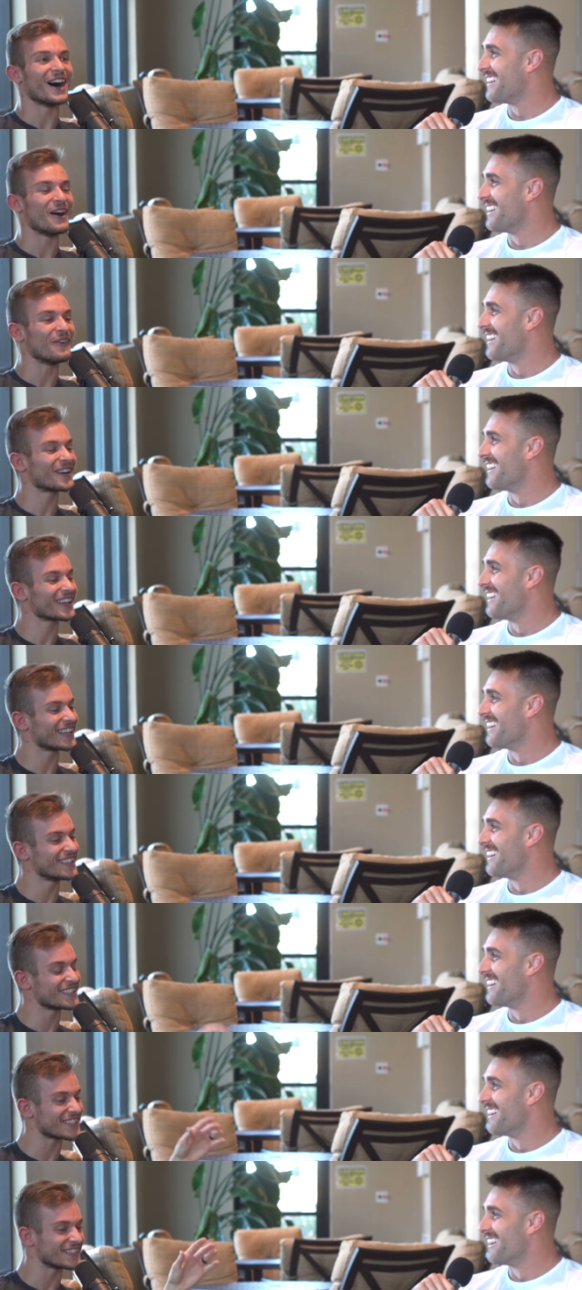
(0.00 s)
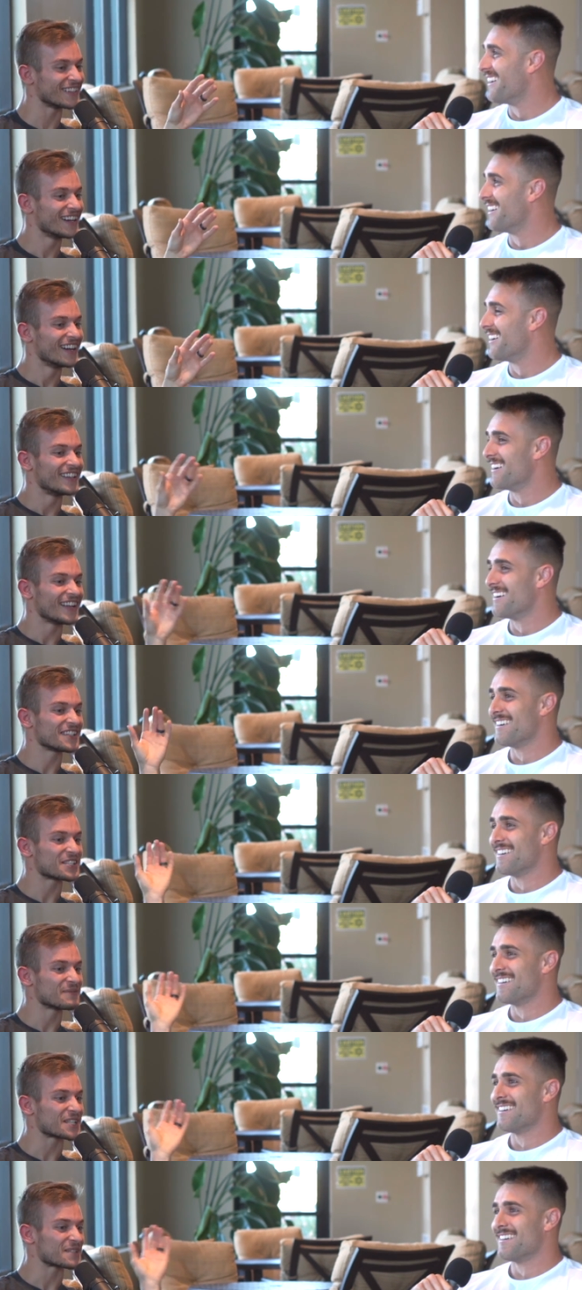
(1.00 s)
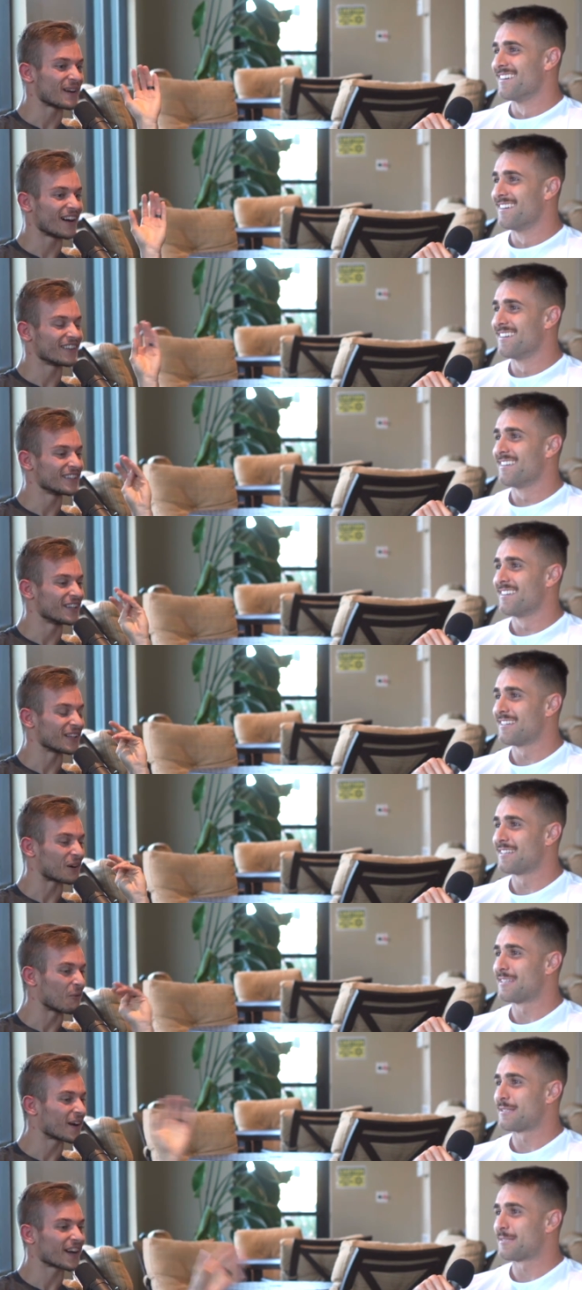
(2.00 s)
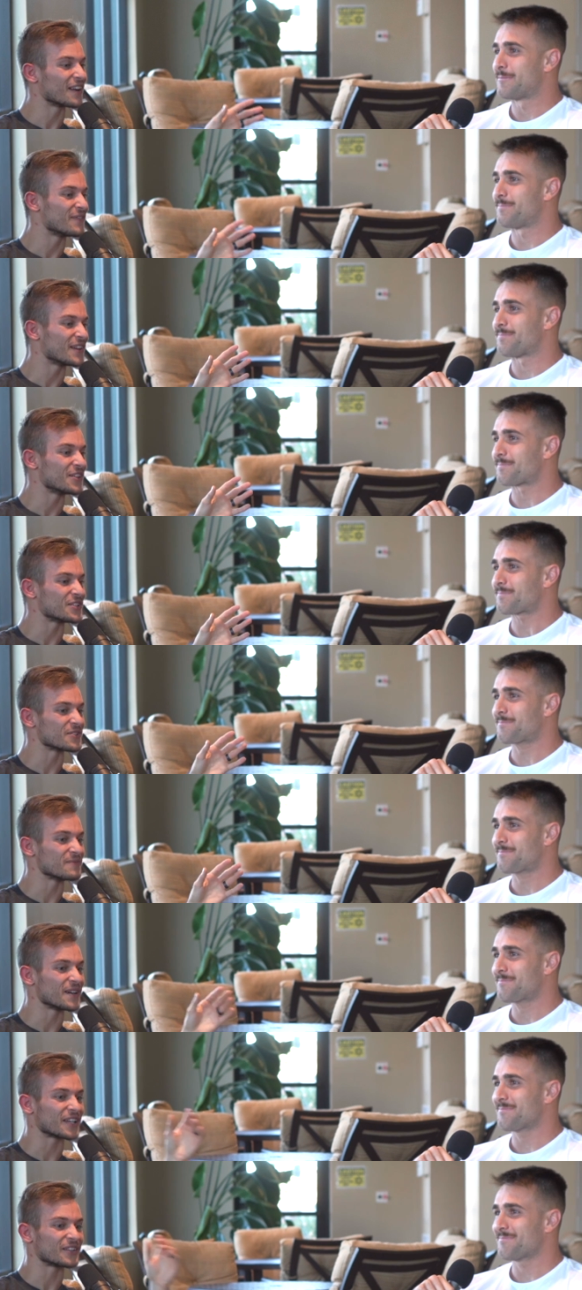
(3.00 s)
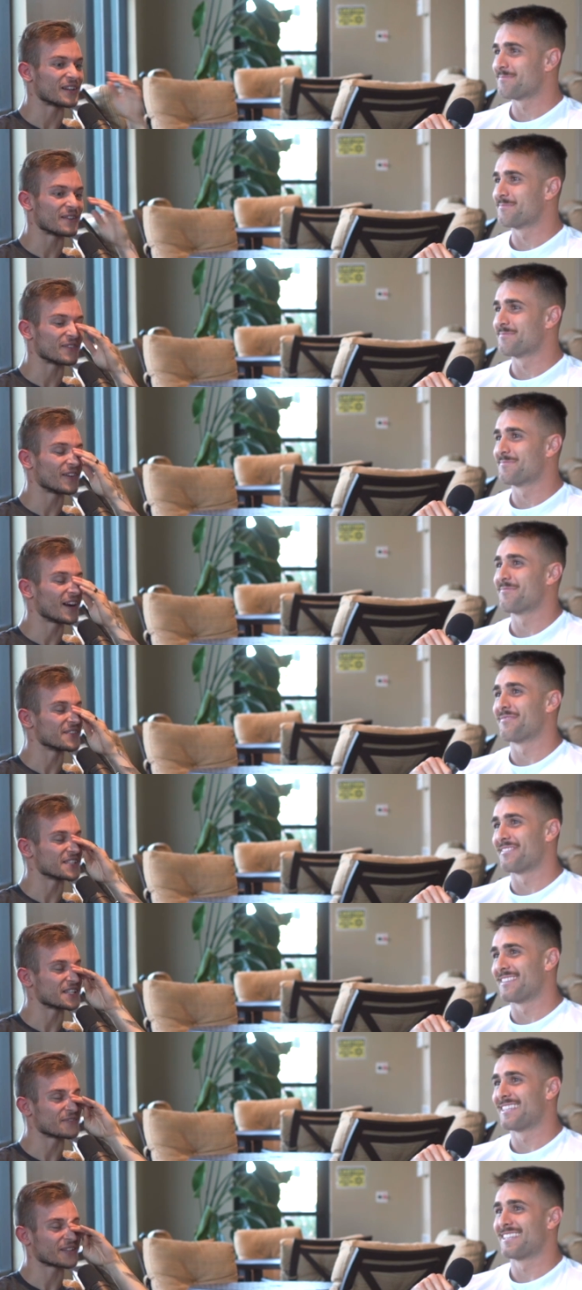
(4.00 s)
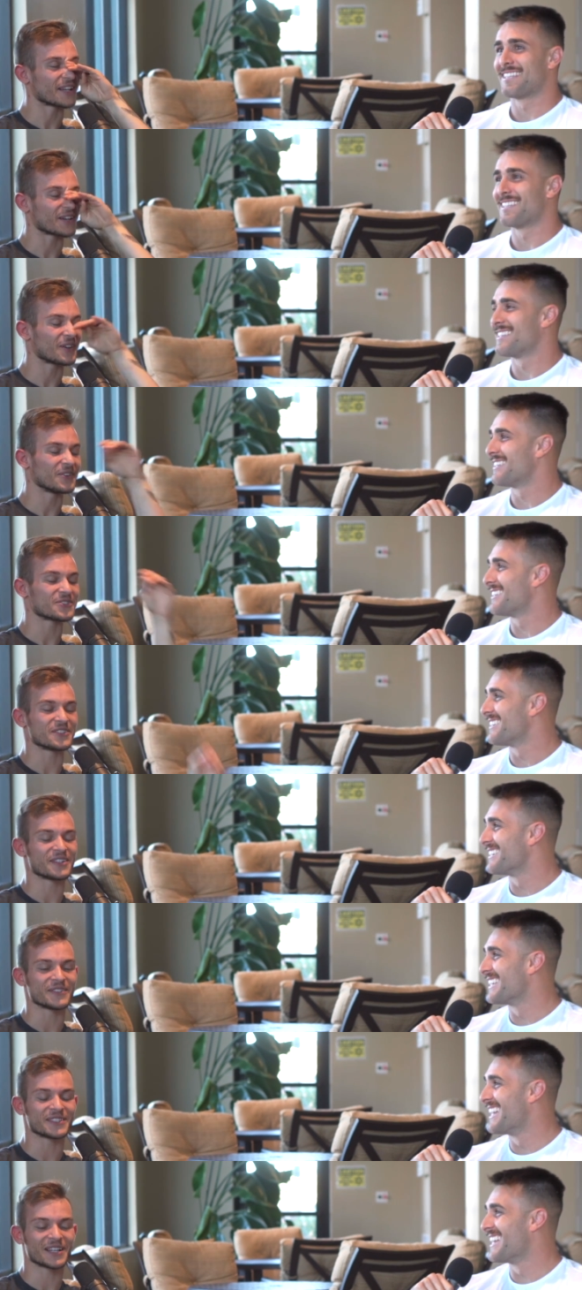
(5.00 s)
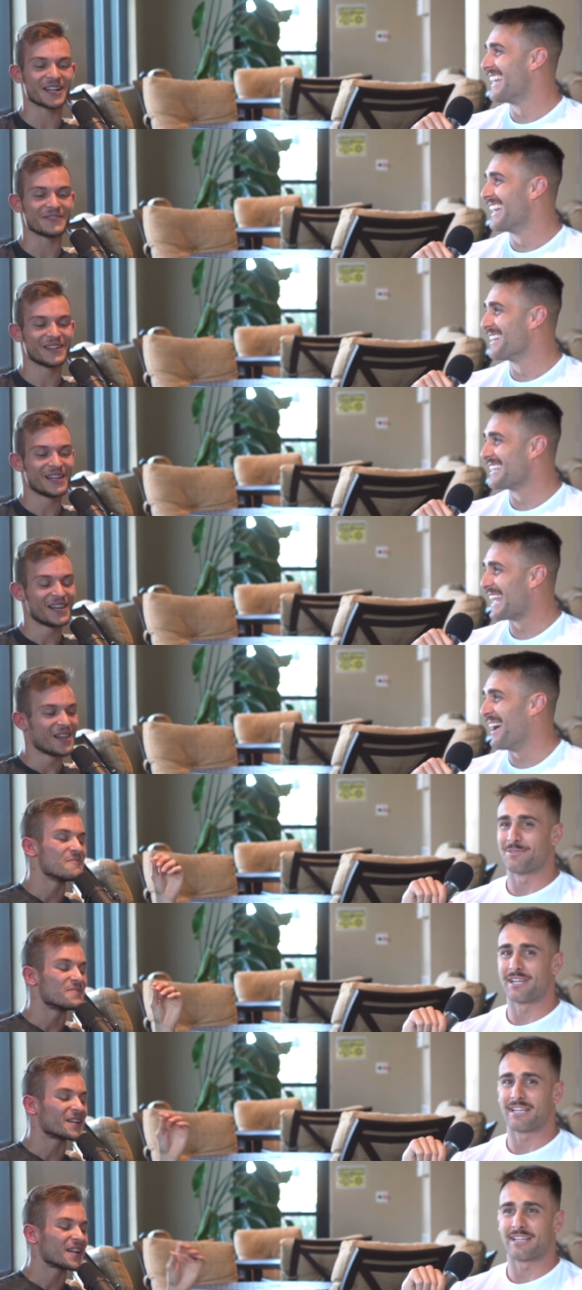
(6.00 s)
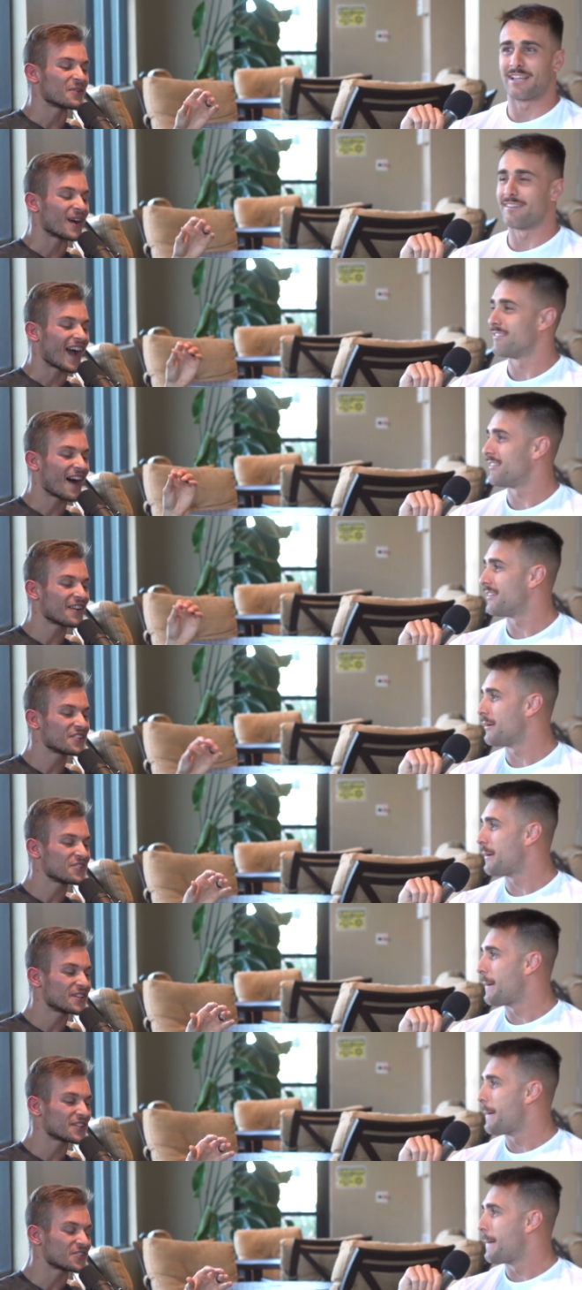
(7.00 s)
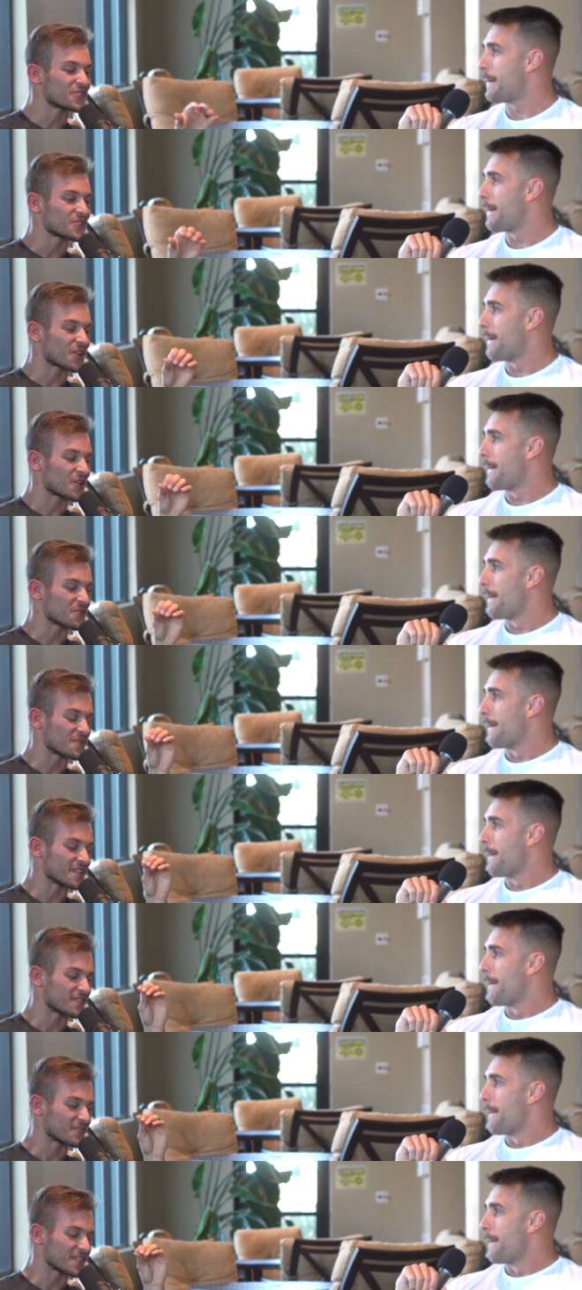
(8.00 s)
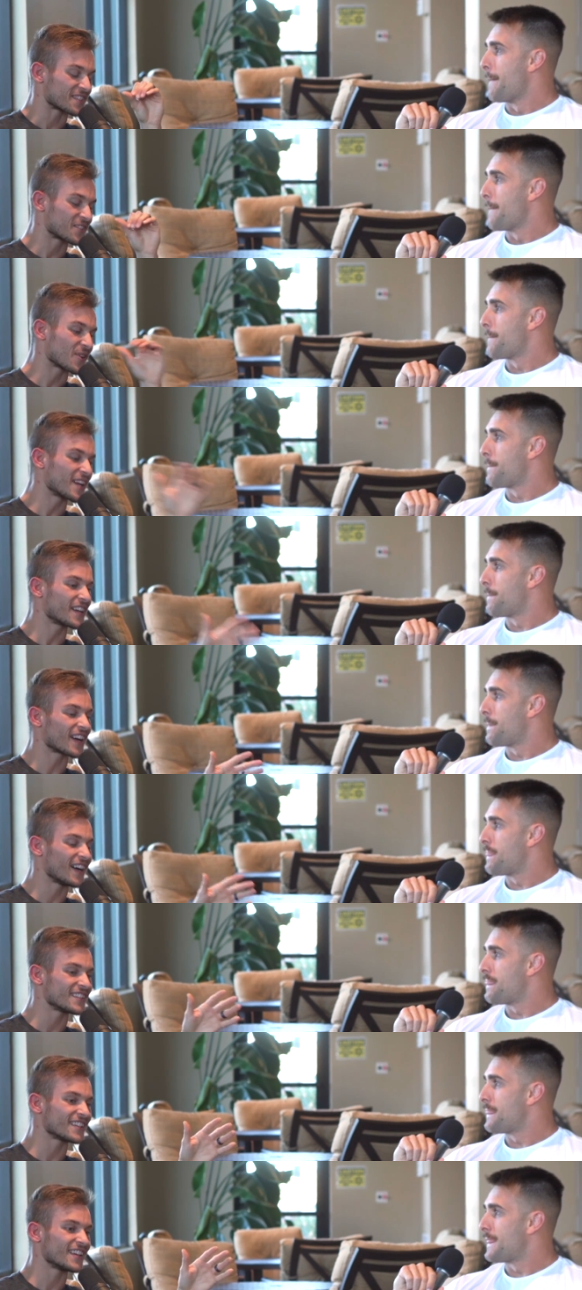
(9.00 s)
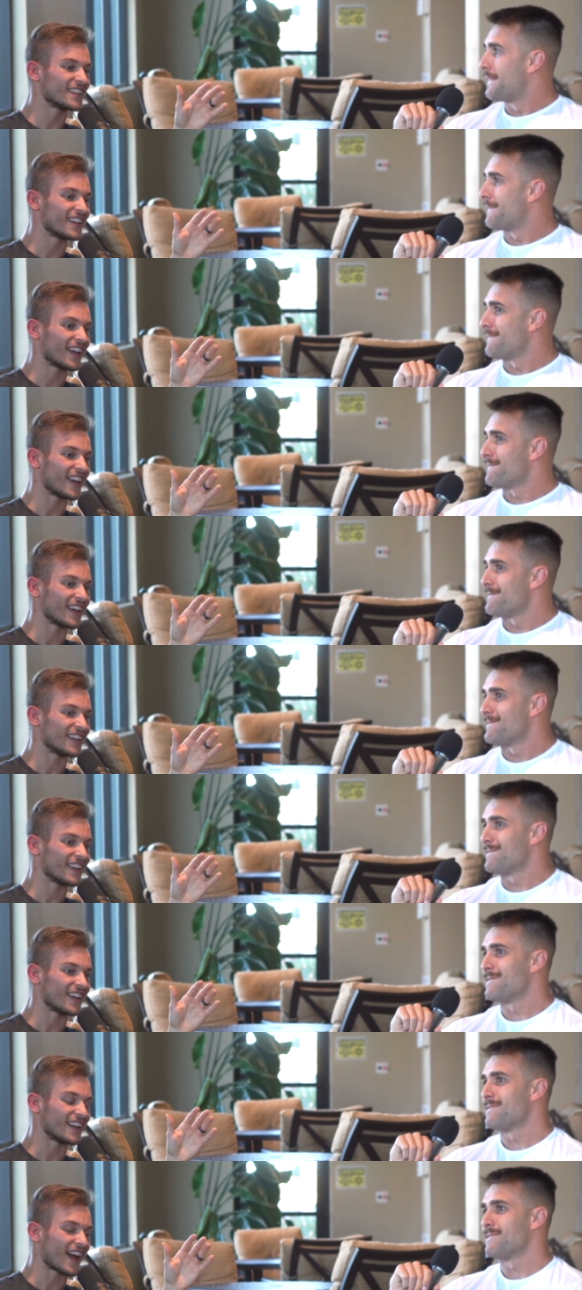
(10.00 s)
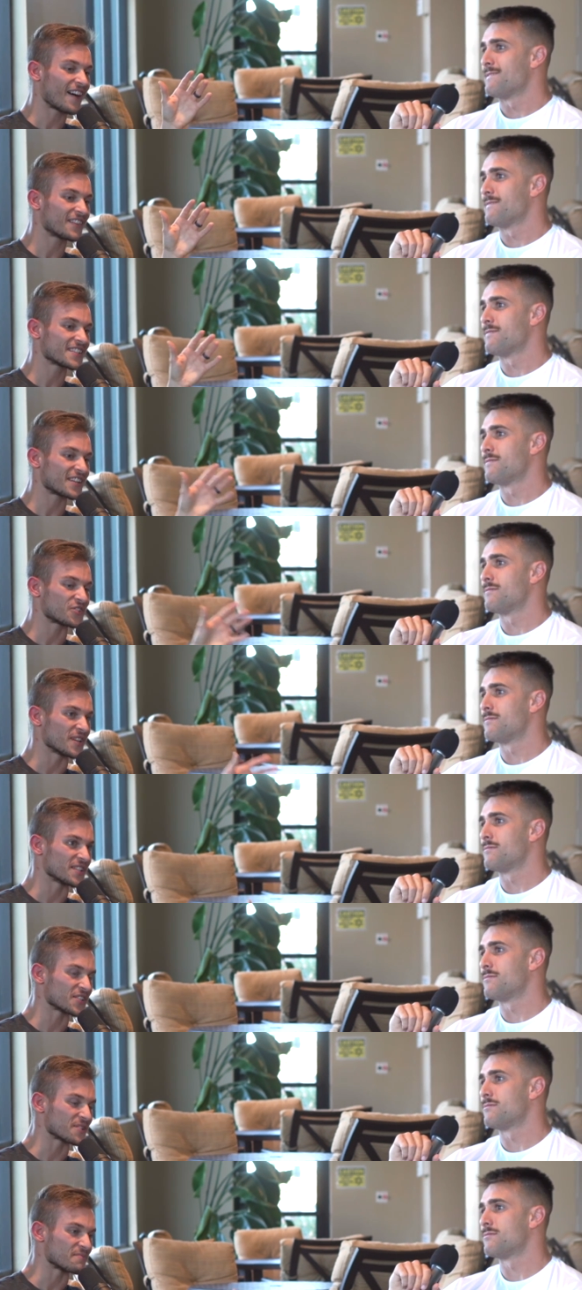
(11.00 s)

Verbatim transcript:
Speaker 1: I want to get into not too much about, you know, like what kind of videos you were making or whatever. Vine was a different kind of culture and different time. yeah. But anyway, how did you get your start with, with creating content and, and how does that transition